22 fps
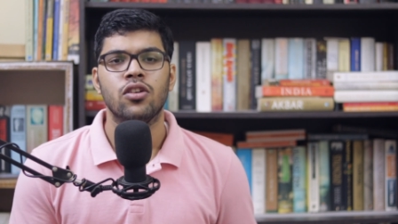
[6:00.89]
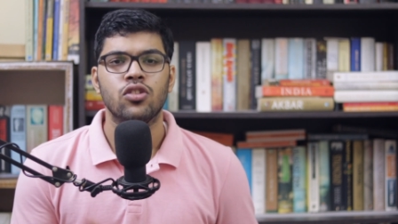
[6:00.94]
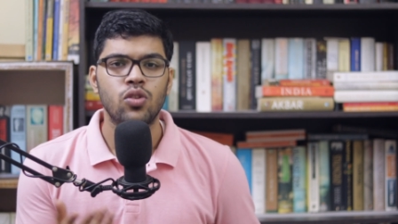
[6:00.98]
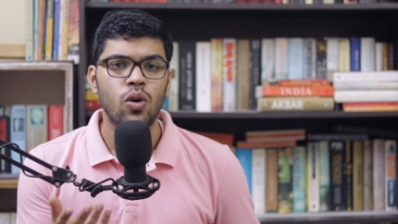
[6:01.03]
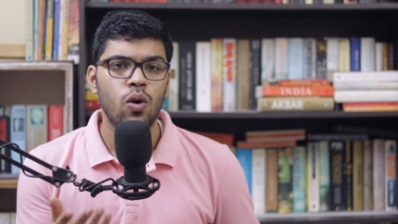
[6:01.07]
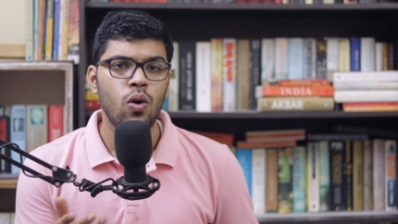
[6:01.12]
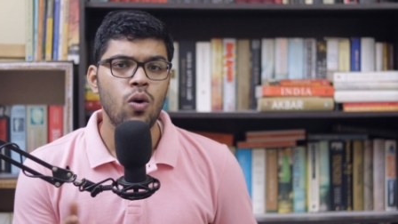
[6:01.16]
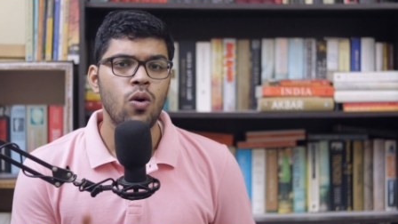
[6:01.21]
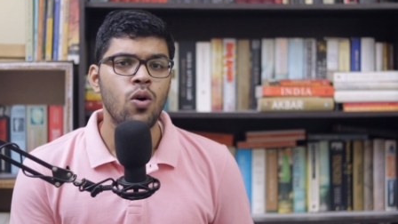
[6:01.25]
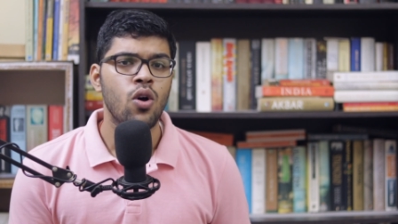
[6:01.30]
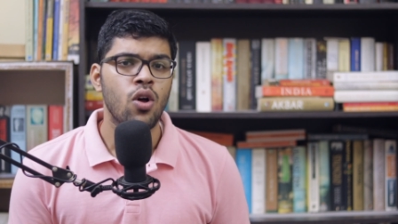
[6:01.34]

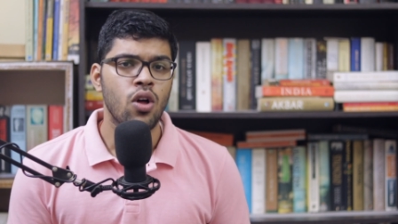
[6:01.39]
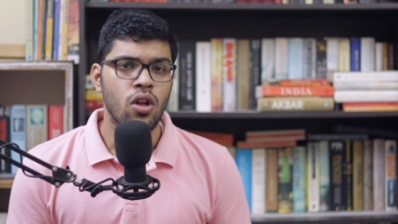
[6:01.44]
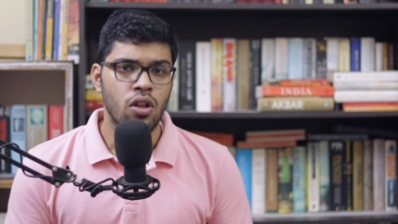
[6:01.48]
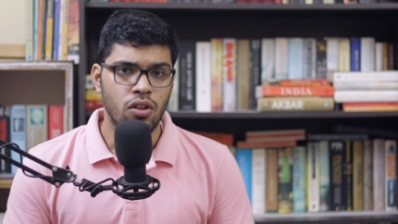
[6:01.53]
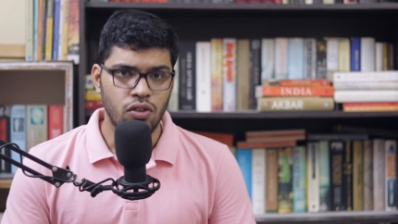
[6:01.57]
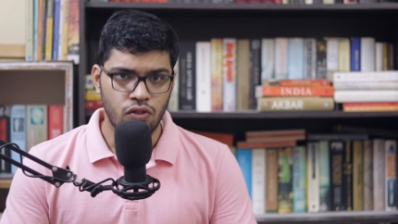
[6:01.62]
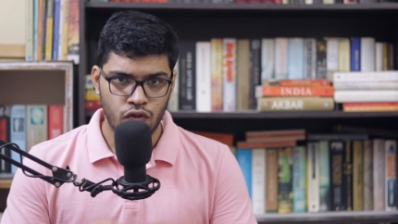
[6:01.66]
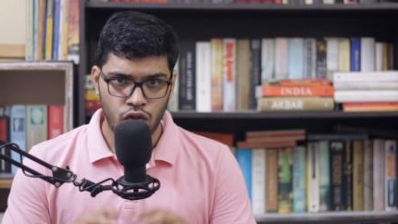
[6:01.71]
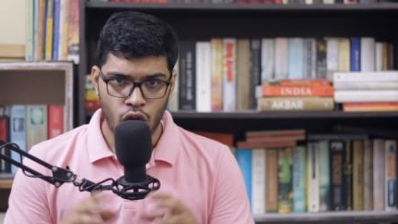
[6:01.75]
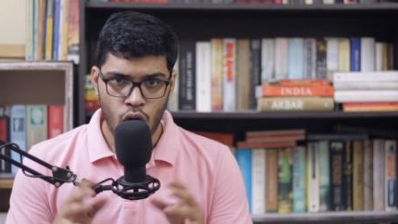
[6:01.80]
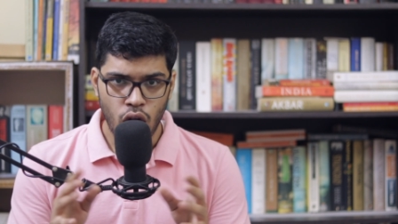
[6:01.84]
So
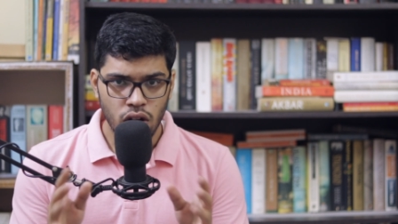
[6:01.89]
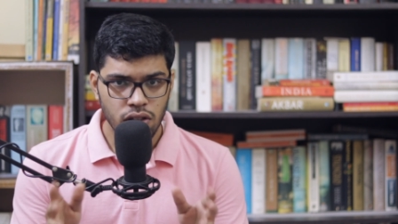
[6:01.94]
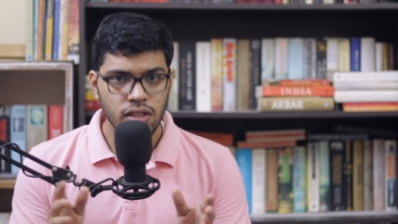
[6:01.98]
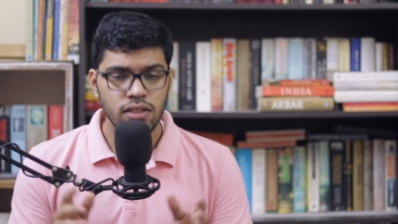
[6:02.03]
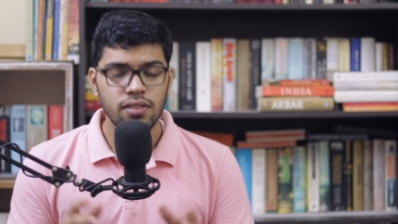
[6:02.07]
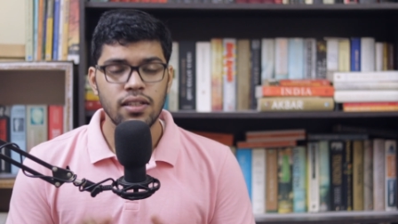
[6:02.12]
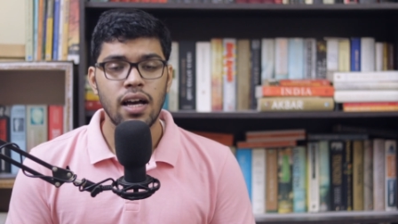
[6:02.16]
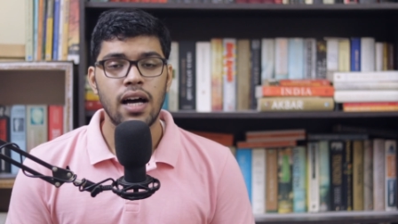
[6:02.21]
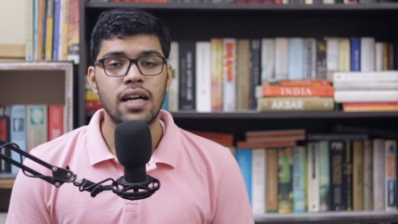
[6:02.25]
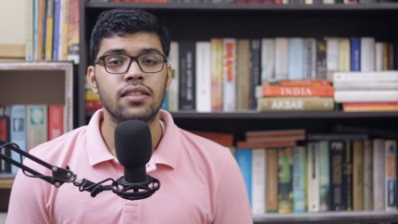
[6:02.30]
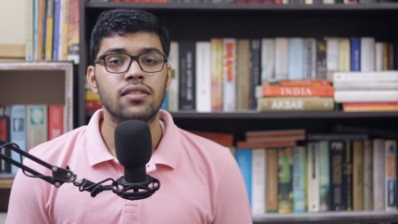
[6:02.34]
for
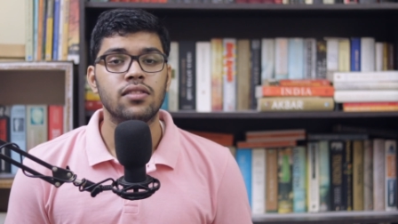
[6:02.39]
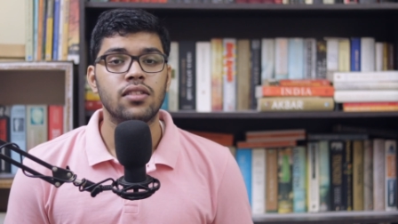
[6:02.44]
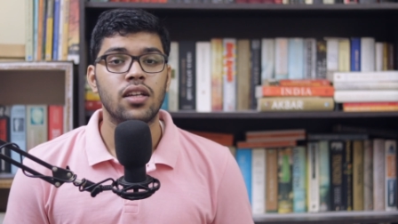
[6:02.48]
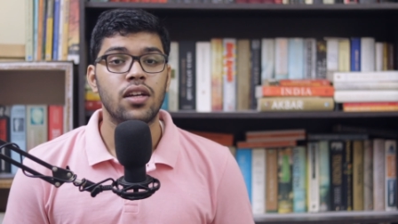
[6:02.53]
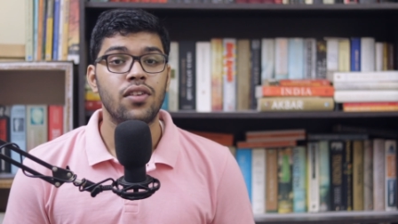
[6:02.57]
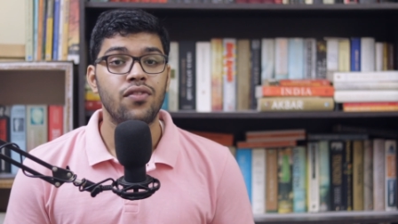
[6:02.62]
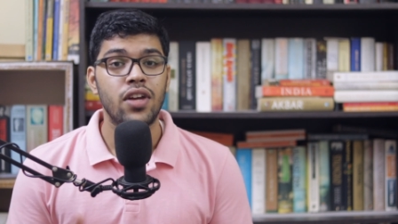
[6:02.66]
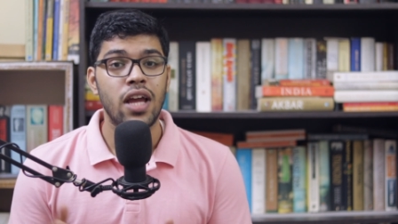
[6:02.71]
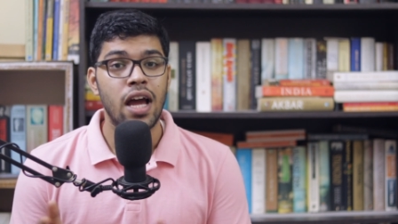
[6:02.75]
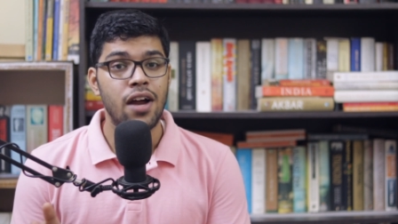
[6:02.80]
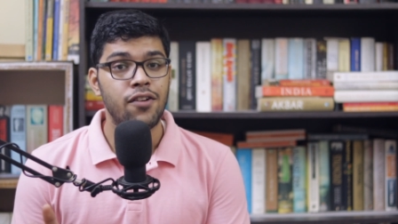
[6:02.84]
this
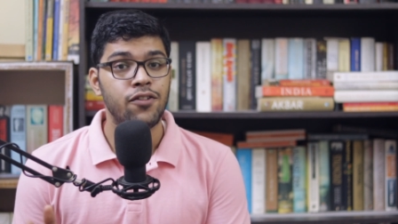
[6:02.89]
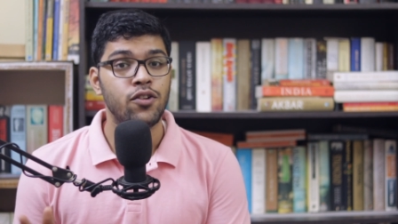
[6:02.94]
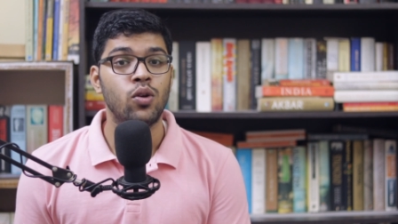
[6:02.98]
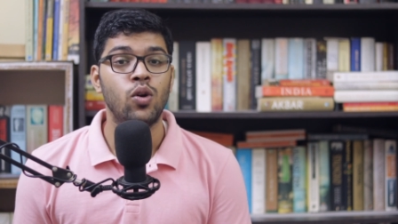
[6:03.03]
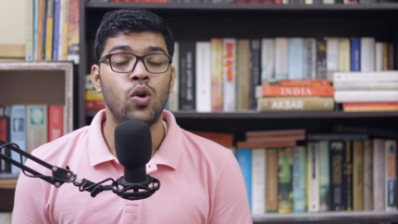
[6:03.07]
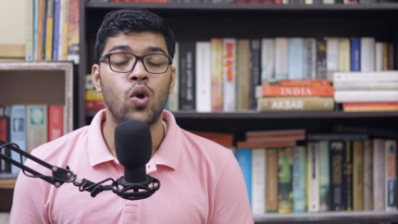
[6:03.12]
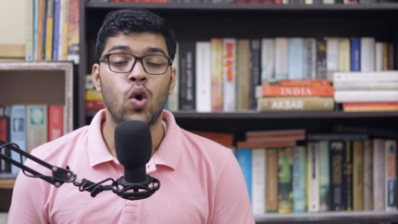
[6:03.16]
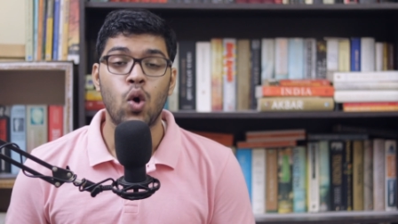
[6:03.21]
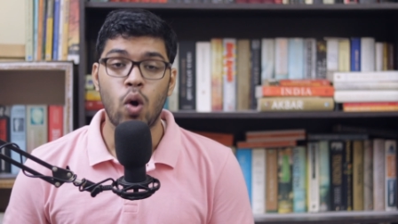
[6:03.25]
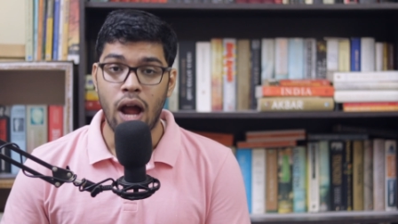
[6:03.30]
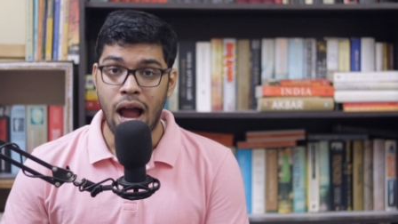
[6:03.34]
answer, we have to
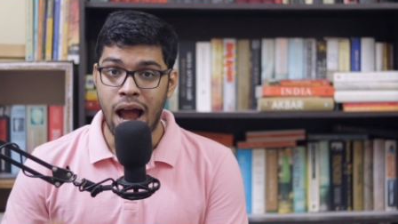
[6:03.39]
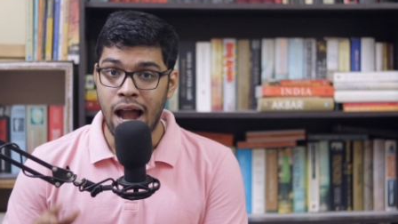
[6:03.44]
look